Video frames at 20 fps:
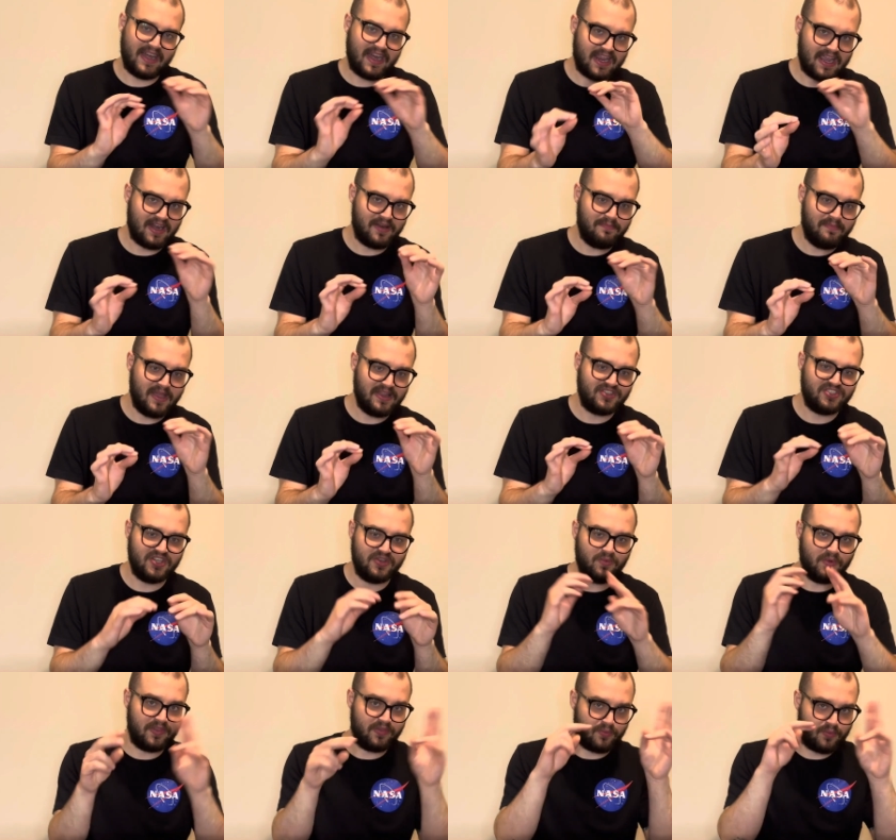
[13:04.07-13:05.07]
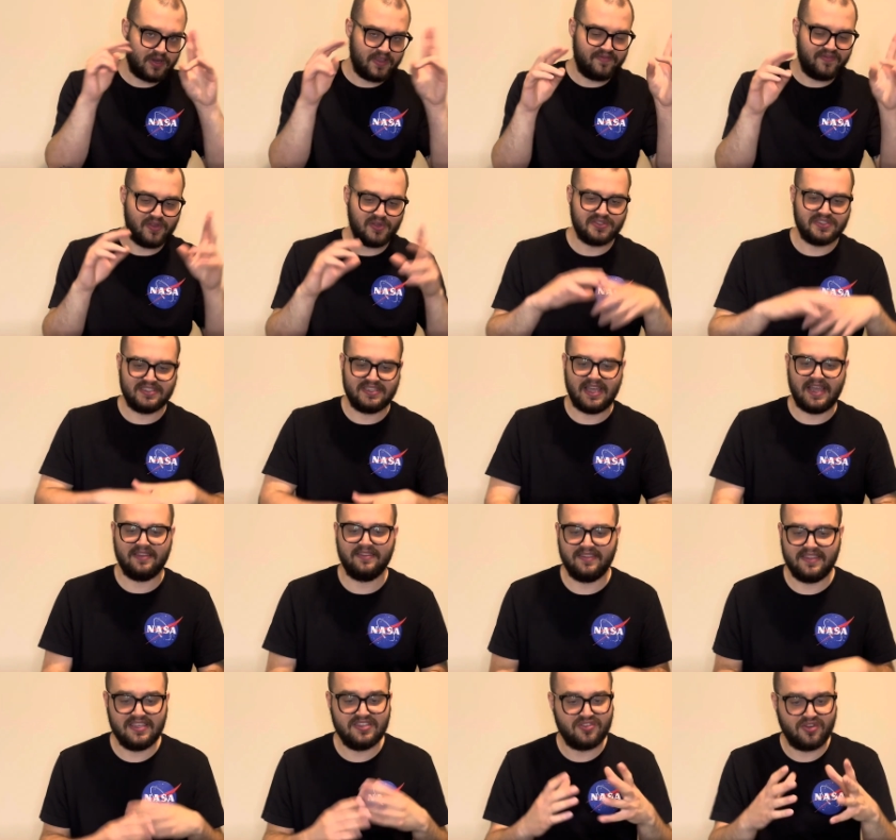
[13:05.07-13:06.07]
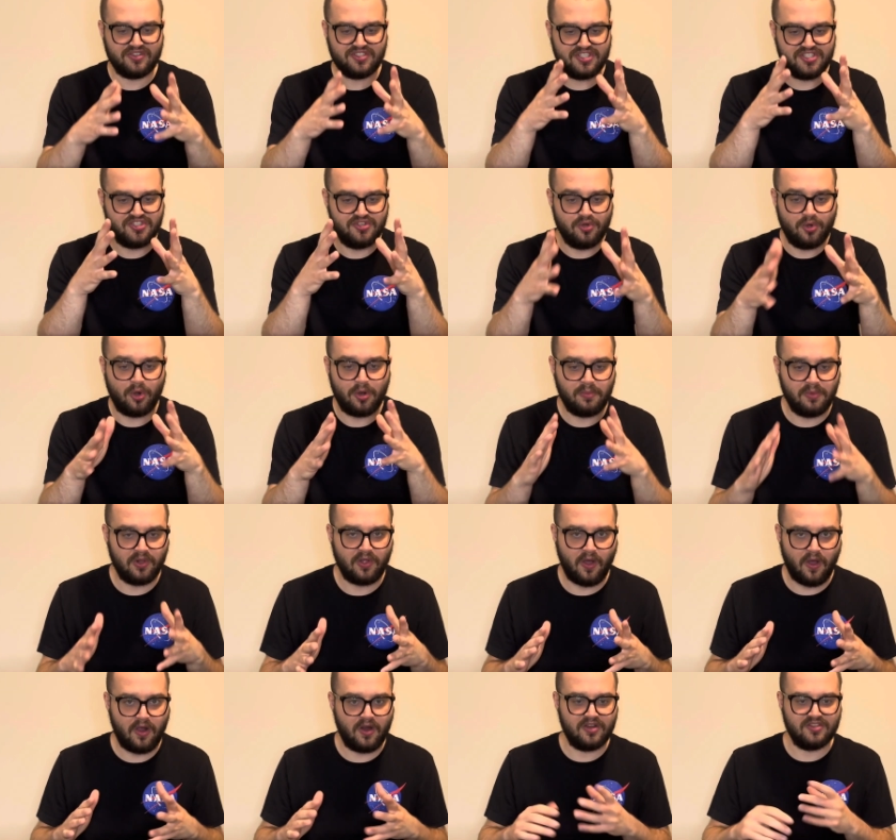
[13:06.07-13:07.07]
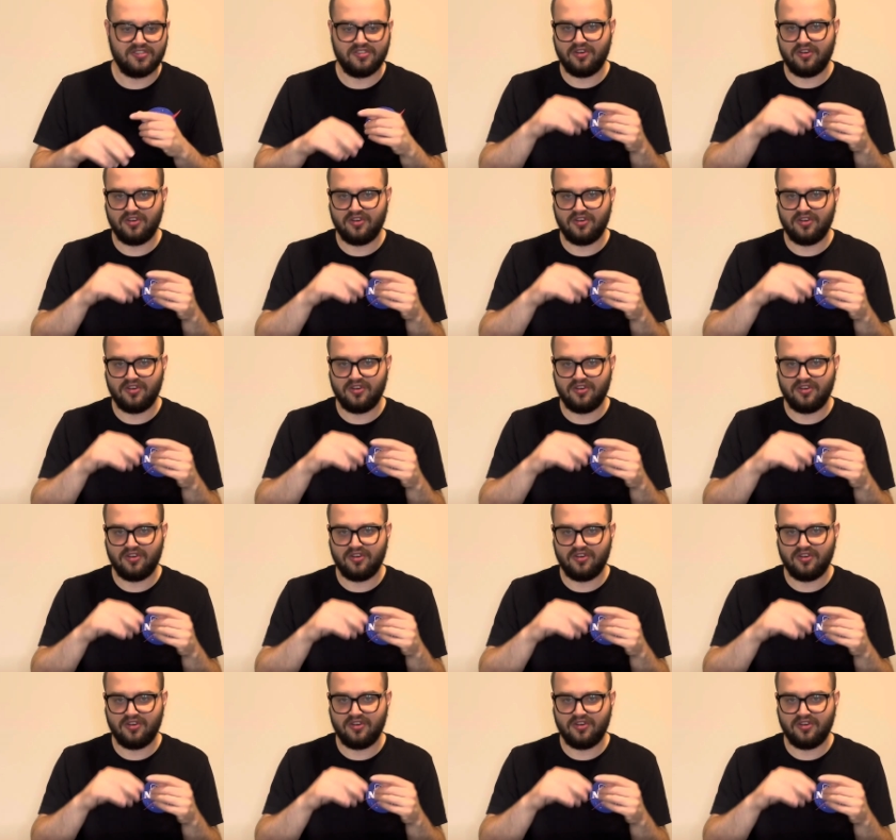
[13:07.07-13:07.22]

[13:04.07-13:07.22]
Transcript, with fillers: I kind of mentioned with refills is that these are just normal cards.